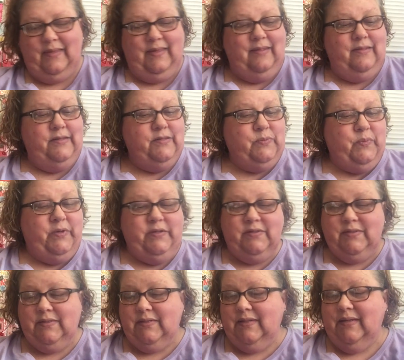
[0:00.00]
And this
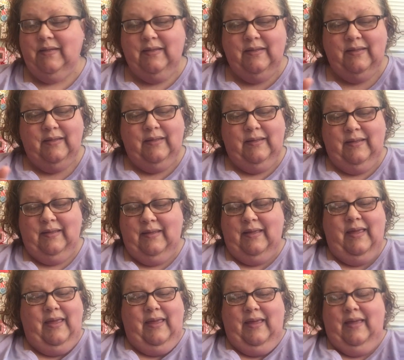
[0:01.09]
was
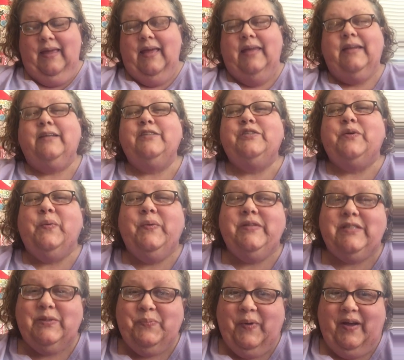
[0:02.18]
an
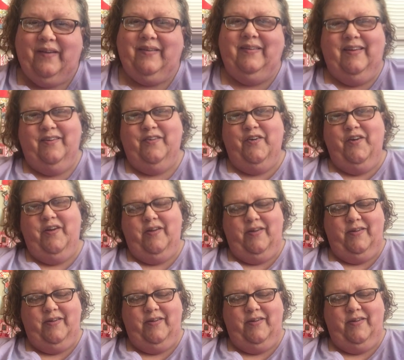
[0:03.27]
exquisite pocket letter.